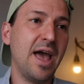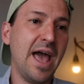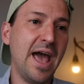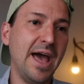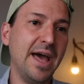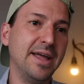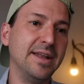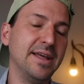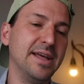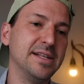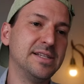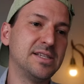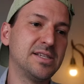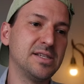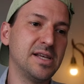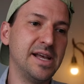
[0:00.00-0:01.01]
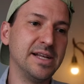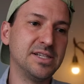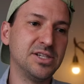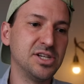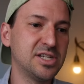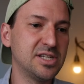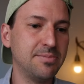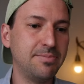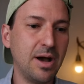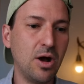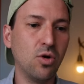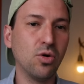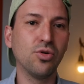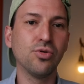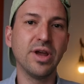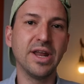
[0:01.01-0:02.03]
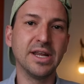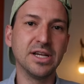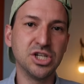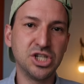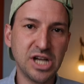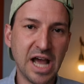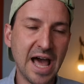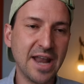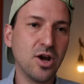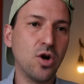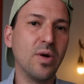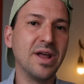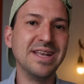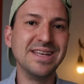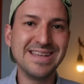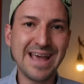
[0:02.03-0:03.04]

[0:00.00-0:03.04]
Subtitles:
And it's just about creating shadow and